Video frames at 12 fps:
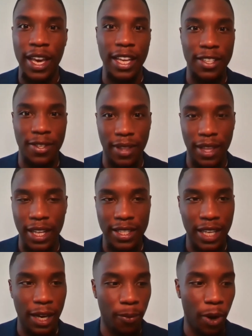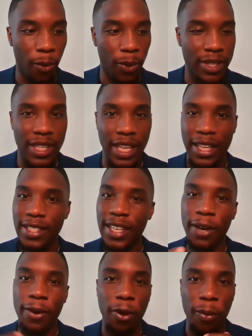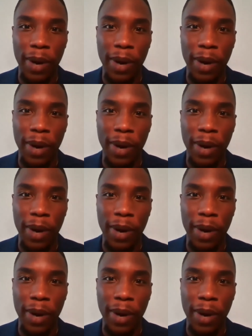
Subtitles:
And so then it's like, well, what's that cycle of